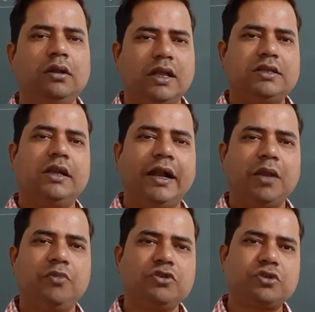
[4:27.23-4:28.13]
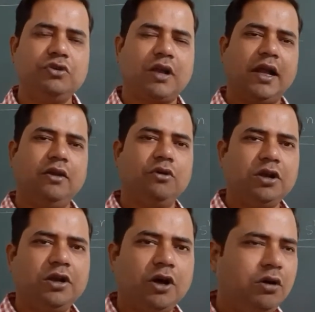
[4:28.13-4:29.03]
NCERT book, so you can note
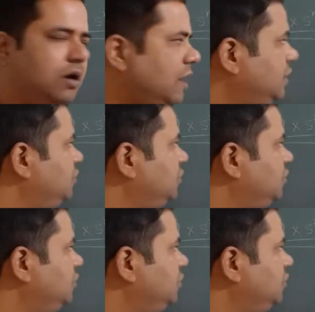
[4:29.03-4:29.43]
it down and you